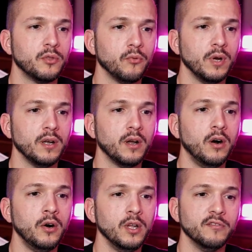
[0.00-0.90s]
throughout
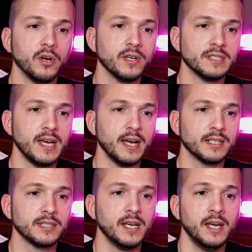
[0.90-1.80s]
all of our attacks,